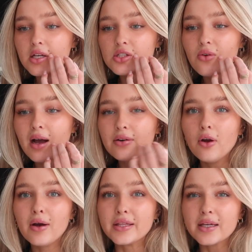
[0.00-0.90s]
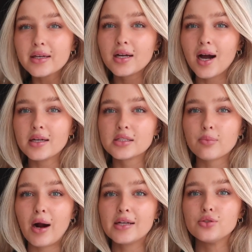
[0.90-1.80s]
So I don't know, I think it can kind of
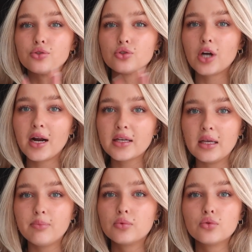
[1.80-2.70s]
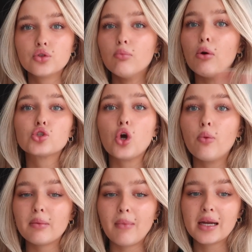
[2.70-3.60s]
surprise you, so try to keep the most
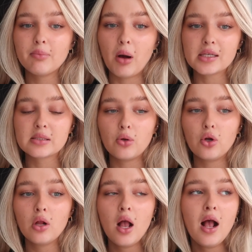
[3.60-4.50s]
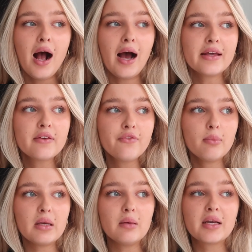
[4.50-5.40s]
open mind possible. I think for
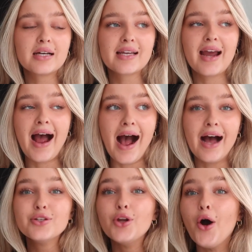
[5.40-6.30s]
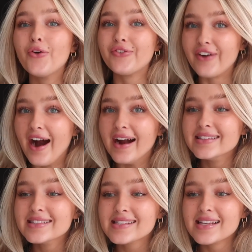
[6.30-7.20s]
me, because I had no
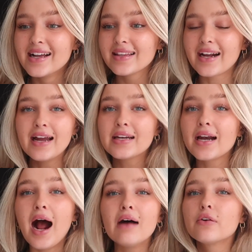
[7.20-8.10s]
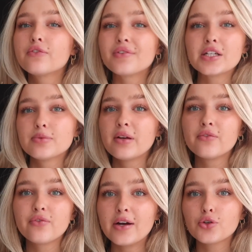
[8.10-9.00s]
friends, like I didn't have a
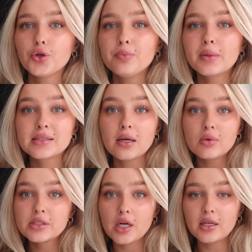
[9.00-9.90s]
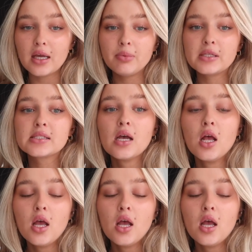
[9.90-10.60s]
freshman friend group because I wasn't on campus